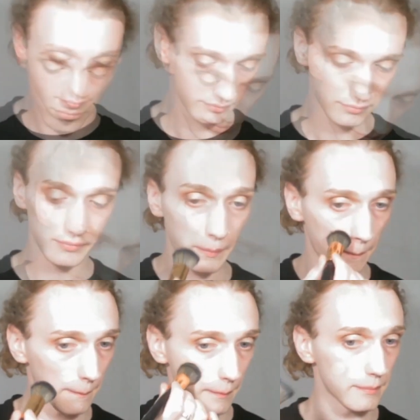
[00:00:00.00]
True Match
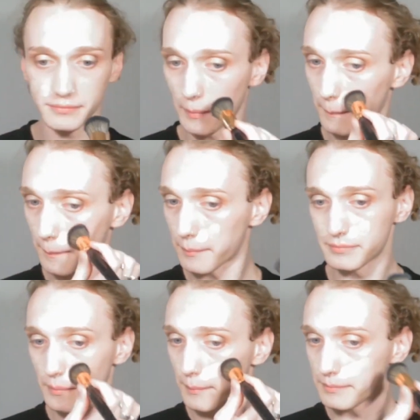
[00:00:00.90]
Foundation in the shade
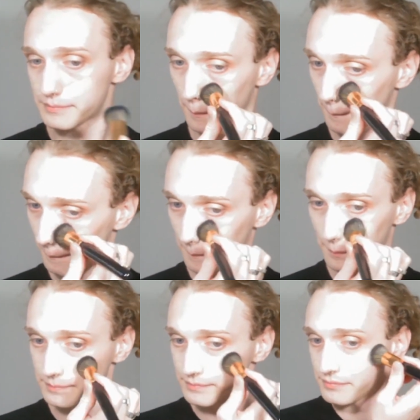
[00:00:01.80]
Rose Ivory
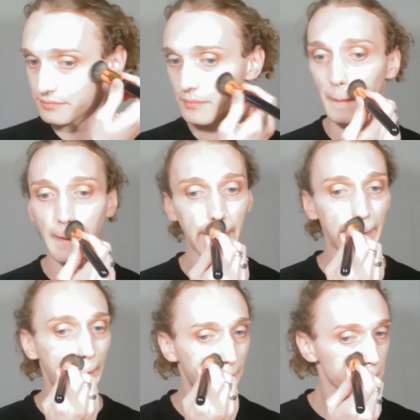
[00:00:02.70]
all over the
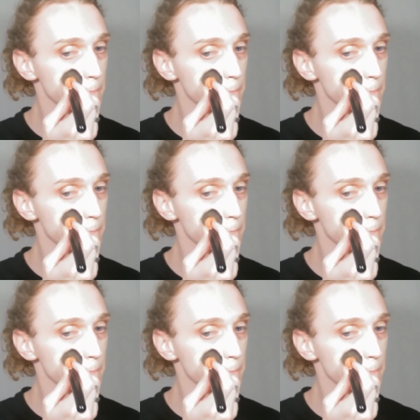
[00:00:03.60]
face.